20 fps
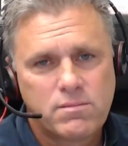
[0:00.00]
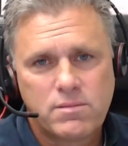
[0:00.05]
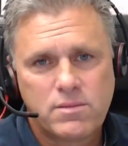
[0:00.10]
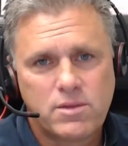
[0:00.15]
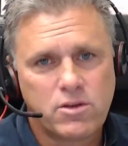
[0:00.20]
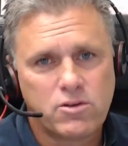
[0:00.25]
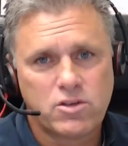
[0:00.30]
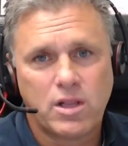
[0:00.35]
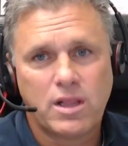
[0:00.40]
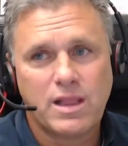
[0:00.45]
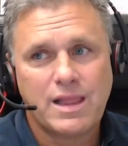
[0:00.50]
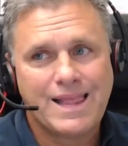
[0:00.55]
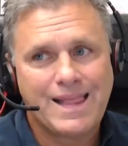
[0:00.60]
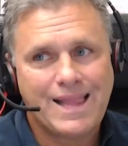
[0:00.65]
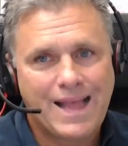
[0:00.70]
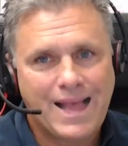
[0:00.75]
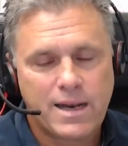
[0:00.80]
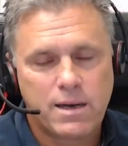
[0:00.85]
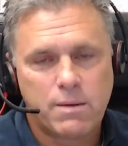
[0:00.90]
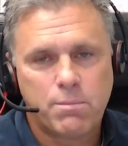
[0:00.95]
there's a
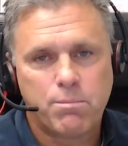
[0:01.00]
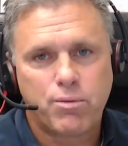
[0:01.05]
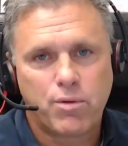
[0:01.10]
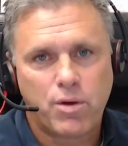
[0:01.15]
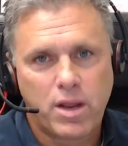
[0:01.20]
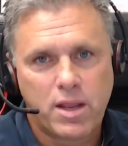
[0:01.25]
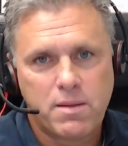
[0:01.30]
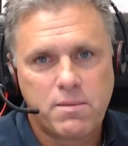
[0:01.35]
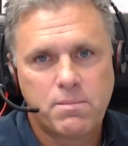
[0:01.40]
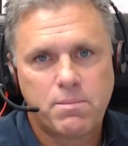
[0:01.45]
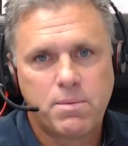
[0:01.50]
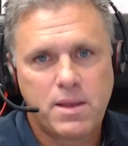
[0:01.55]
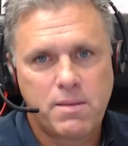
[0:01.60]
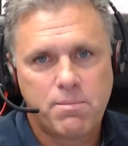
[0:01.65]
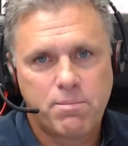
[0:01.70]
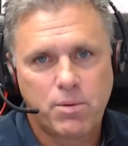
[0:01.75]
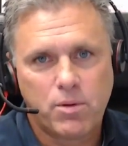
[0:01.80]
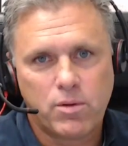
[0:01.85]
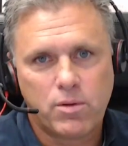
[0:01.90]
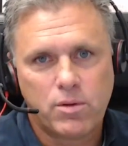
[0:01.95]
lot of bright
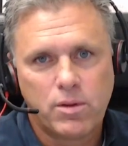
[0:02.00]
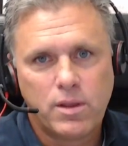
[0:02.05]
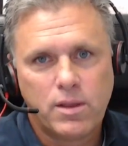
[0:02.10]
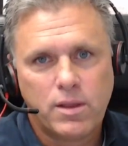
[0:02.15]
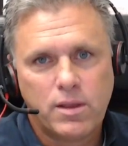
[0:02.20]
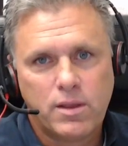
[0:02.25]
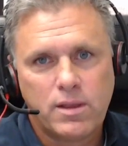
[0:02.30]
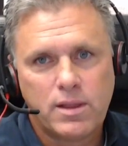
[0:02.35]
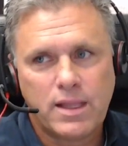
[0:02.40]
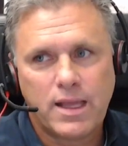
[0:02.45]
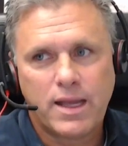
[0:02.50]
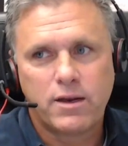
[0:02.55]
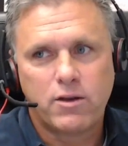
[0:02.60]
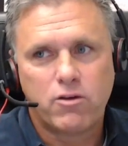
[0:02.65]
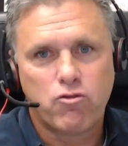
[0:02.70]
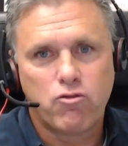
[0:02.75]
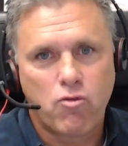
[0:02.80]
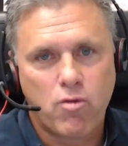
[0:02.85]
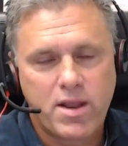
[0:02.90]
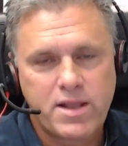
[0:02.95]
people, a lot of
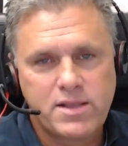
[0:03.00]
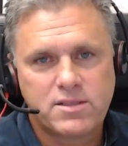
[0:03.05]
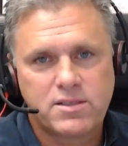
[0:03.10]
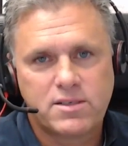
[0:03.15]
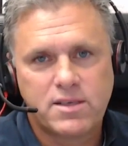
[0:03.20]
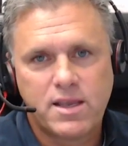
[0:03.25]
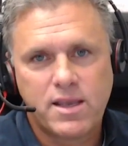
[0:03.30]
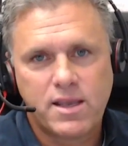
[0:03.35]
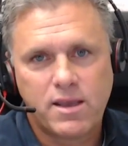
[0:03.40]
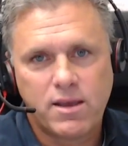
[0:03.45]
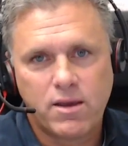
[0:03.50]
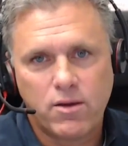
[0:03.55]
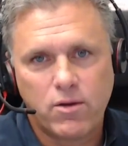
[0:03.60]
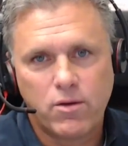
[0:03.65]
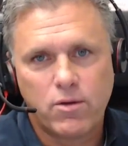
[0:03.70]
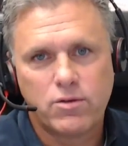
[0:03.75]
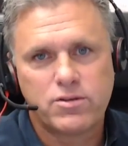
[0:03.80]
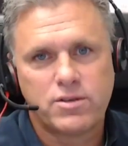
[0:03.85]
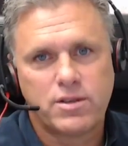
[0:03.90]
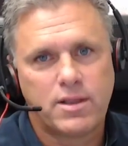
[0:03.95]
great
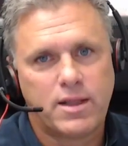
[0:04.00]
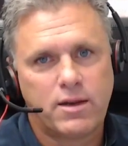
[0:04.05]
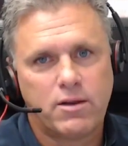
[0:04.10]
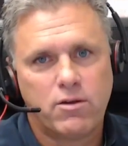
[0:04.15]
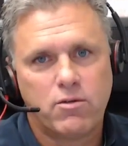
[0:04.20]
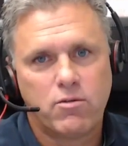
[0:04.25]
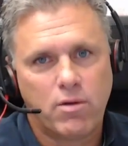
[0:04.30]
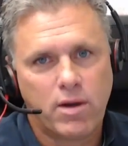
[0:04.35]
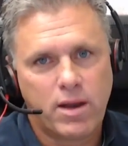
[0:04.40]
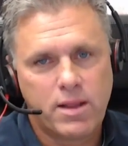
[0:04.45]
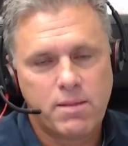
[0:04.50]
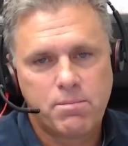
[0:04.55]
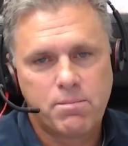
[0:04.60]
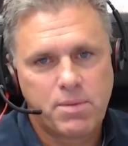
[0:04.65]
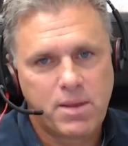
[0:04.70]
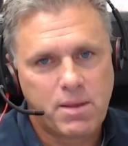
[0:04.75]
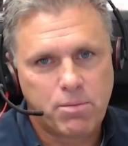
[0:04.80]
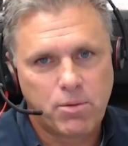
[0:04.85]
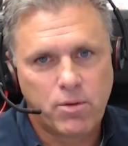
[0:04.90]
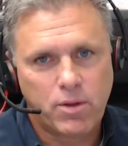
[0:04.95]
CEOs, a lot of great
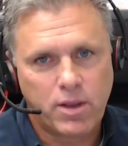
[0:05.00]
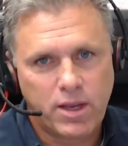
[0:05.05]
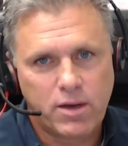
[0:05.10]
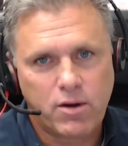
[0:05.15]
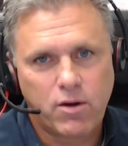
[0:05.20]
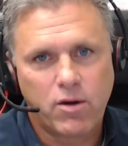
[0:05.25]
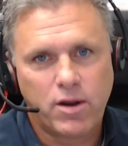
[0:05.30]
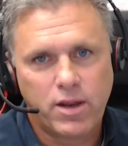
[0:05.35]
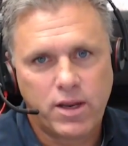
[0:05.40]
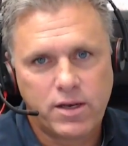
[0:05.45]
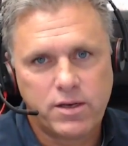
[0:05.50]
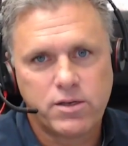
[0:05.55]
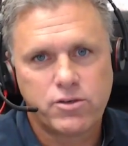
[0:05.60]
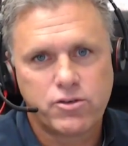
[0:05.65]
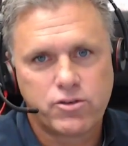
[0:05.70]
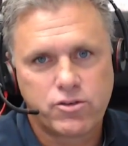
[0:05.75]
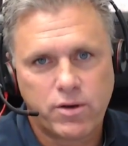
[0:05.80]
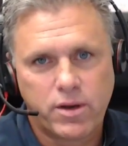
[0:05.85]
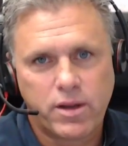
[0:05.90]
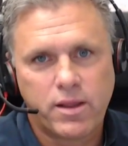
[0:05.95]
people in our
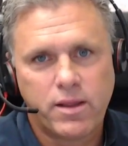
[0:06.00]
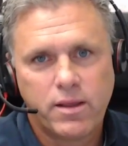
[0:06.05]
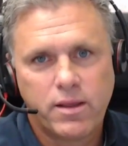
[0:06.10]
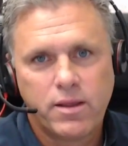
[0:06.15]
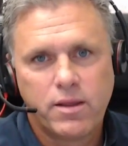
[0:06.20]
industry